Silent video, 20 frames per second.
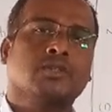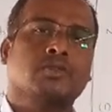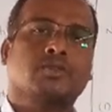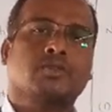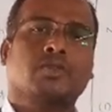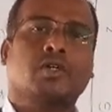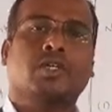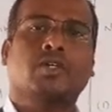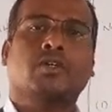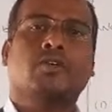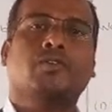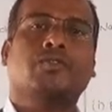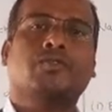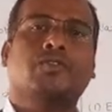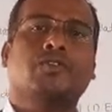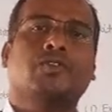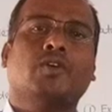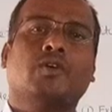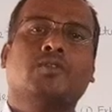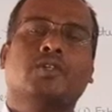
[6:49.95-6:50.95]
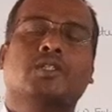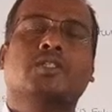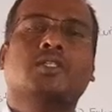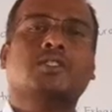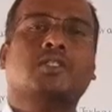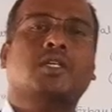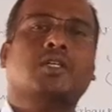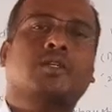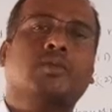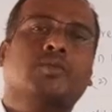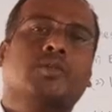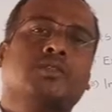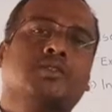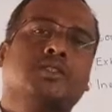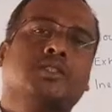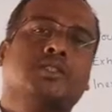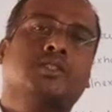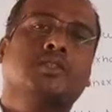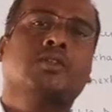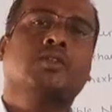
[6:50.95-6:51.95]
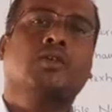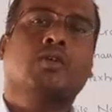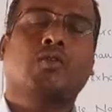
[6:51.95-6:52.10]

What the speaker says: so I hope you have understood about this